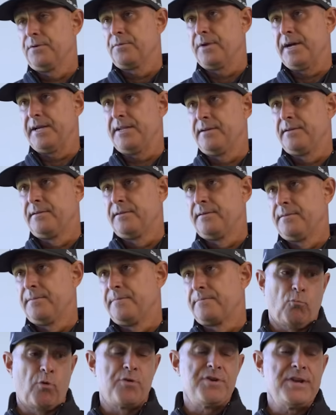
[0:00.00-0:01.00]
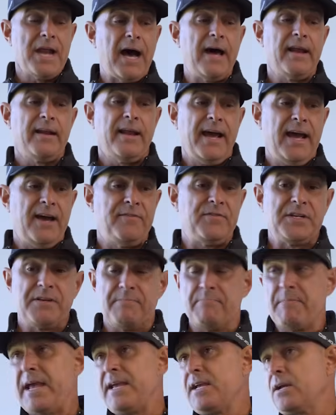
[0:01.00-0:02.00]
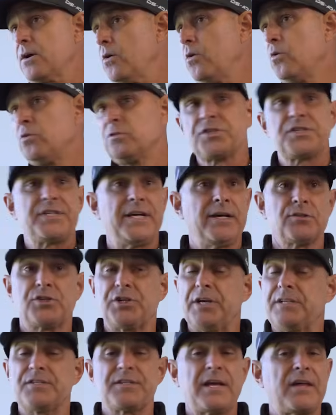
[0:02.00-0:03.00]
Right? We're not having to make wholesale changes.